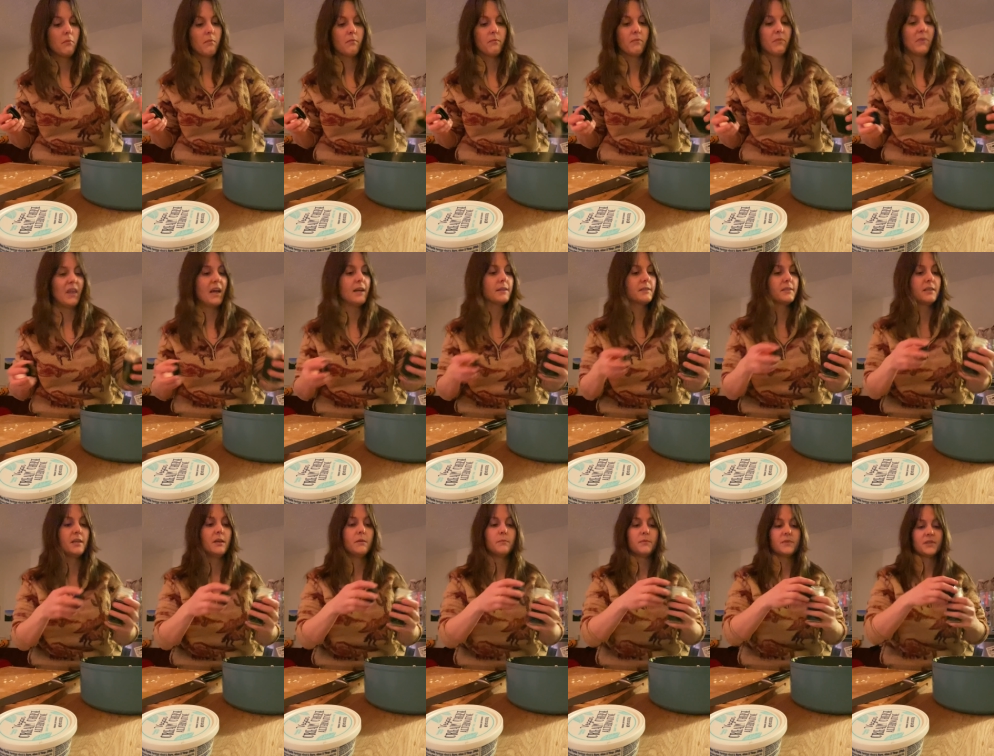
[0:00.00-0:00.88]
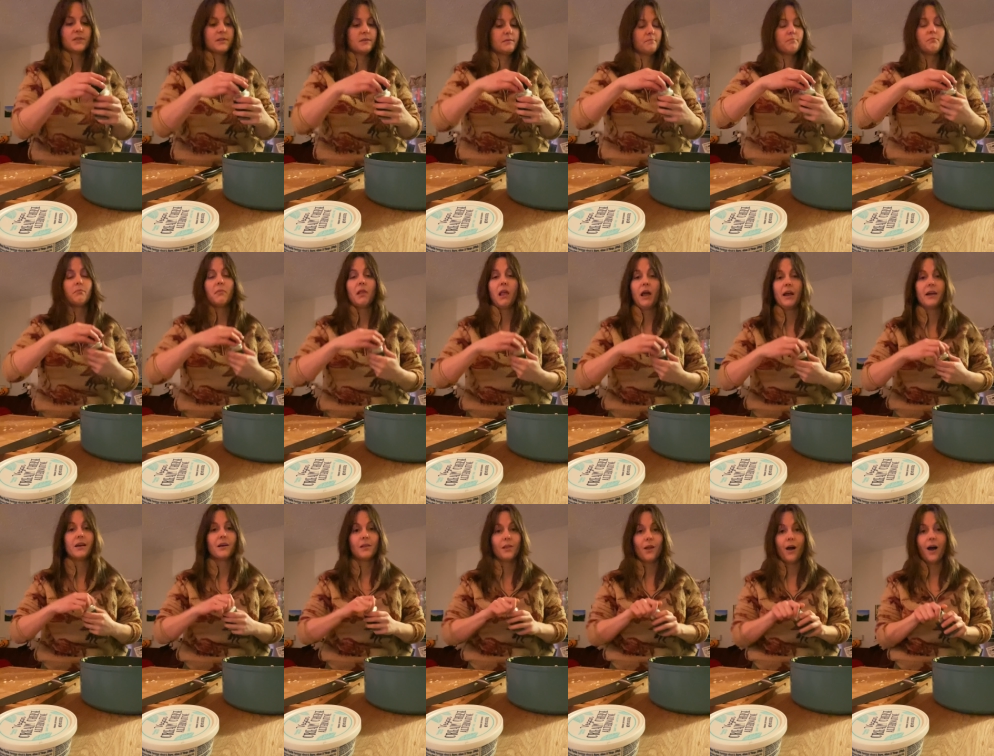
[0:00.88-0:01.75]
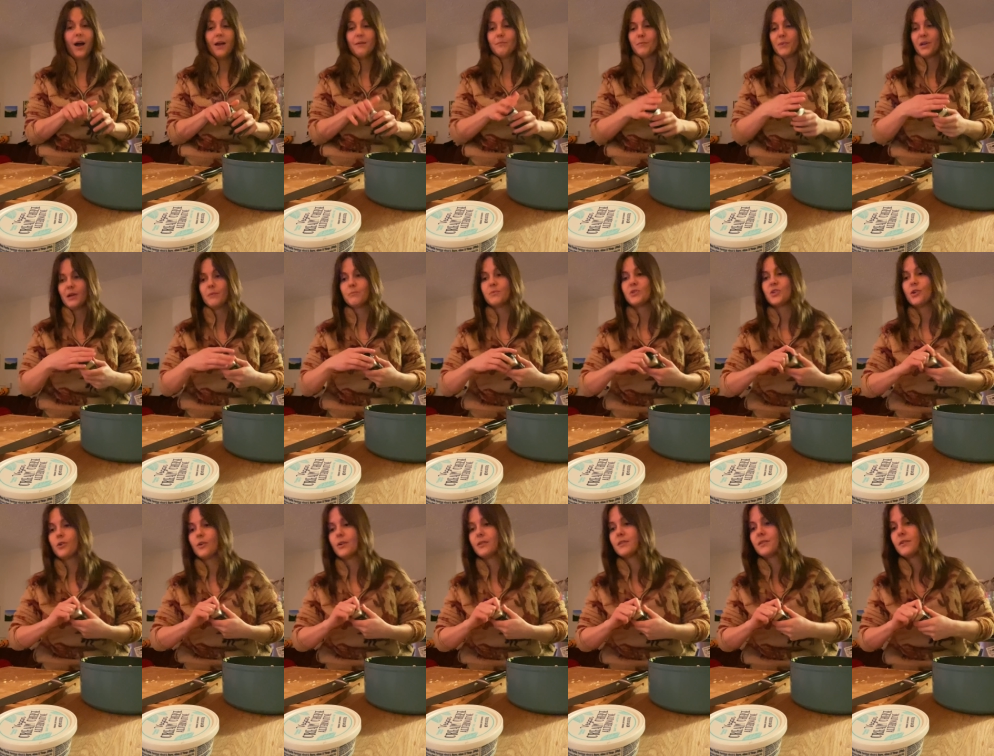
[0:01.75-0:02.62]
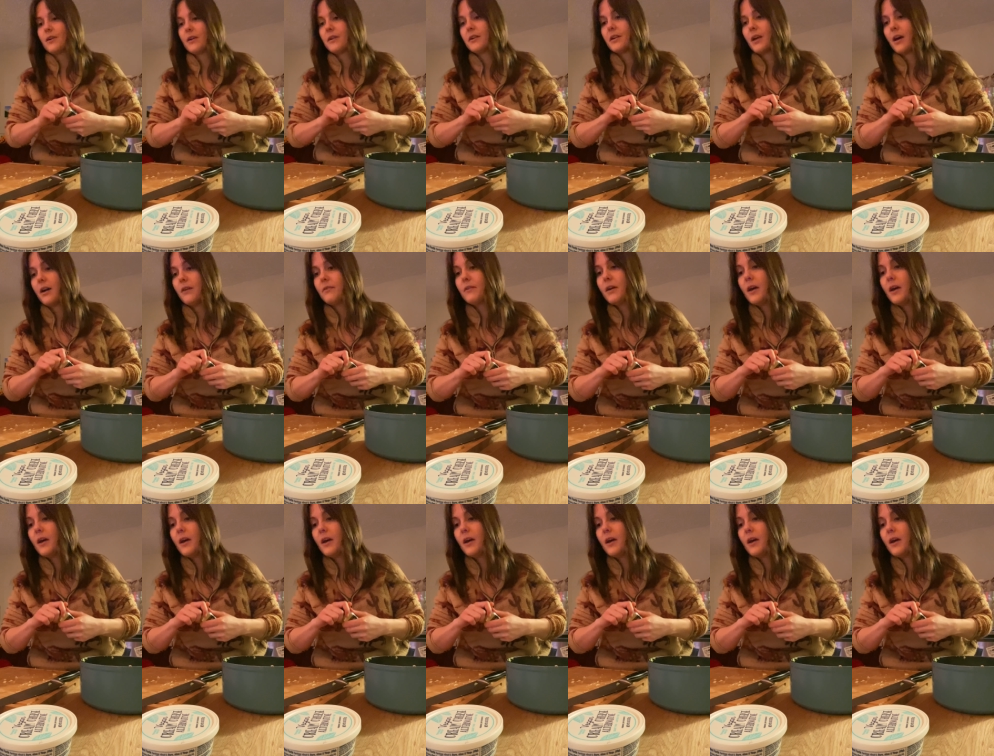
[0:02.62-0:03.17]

That seems like a lot, but I'm sure it's not enough.